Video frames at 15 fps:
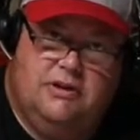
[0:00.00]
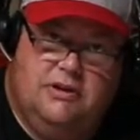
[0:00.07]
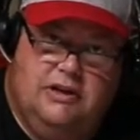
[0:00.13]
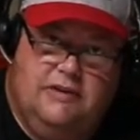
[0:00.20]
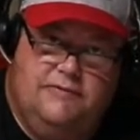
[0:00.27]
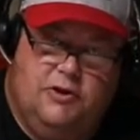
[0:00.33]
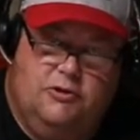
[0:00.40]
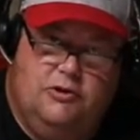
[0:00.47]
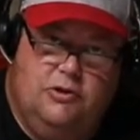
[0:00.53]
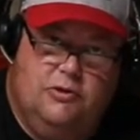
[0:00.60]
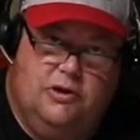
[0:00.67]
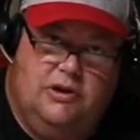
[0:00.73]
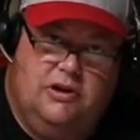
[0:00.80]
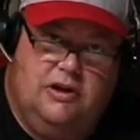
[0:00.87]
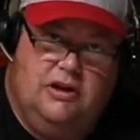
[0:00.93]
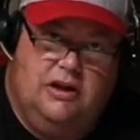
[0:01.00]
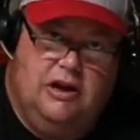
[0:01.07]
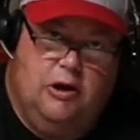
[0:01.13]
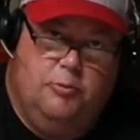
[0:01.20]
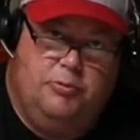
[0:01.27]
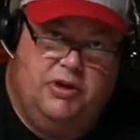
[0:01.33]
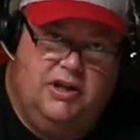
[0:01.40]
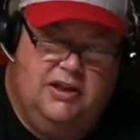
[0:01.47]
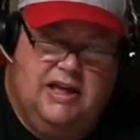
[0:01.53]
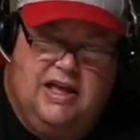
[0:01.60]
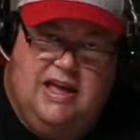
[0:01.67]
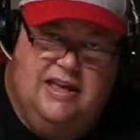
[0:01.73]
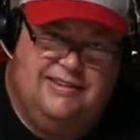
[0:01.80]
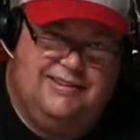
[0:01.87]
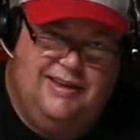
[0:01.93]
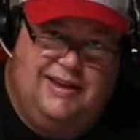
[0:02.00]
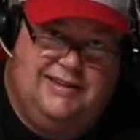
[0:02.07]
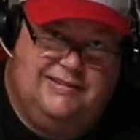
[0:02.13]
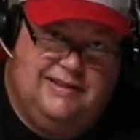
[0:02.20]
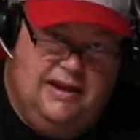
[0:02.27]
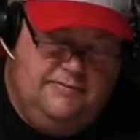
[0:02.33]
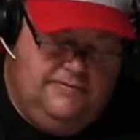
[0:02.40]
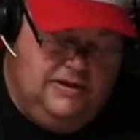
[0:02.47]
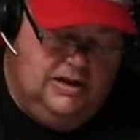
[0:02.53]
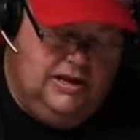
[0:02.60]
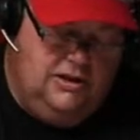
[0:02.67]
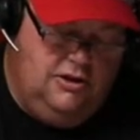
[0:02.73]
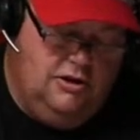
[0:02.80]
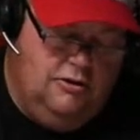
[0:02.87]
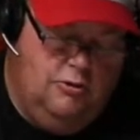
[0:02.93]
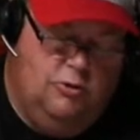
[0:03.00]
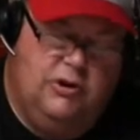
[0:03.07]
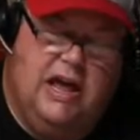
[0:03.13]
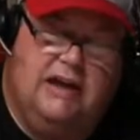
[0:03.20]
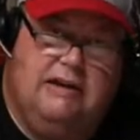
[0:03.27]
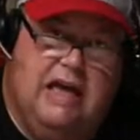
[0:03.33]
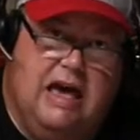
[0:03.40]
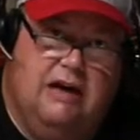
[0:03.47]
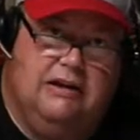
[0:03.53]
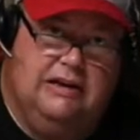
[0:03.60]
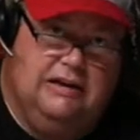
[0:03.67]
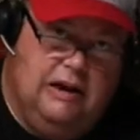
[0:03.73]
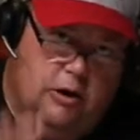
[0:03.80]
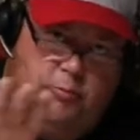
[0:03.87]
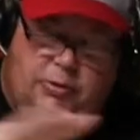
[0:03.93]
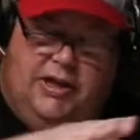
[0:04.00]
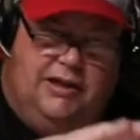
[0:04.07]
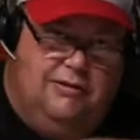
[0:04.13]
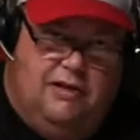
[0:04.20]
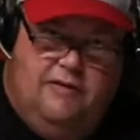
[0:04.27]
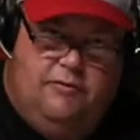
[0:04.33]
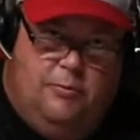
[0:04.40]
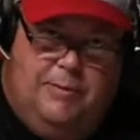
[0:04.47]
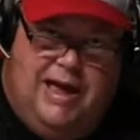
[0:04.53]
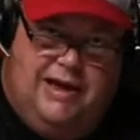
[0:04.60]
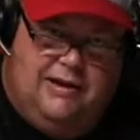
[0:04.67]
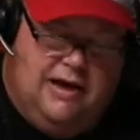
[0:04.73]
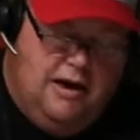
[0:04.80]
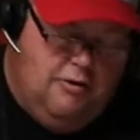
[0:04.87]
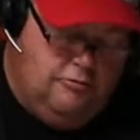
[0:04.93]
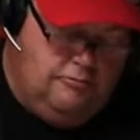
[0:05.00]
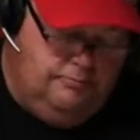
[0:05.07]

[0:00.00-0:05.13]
If you're doing an airplane that has like safe in it, you can hold that down and the airplane level back out.